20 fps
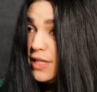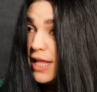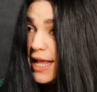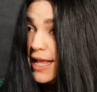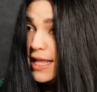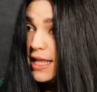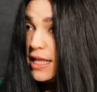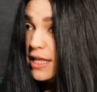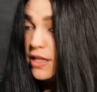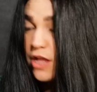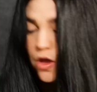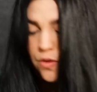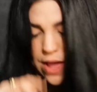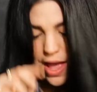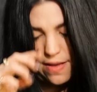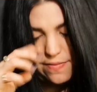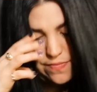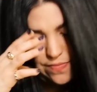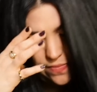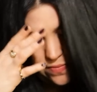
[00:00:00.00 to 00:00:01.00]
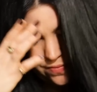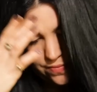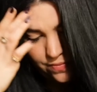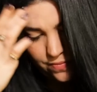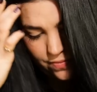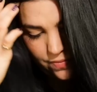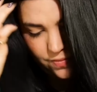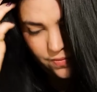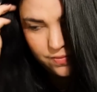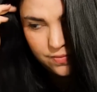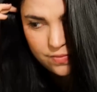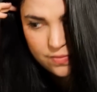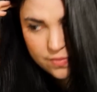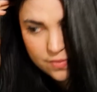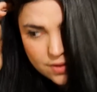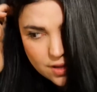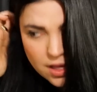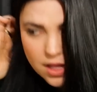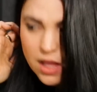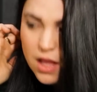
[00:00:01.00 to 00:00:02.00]
Nope. Okay. It is a completely
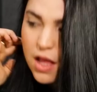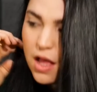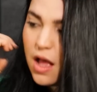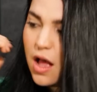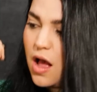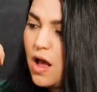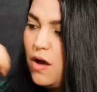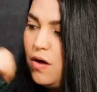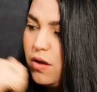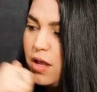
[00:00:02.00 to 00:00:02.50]
separate sort of action.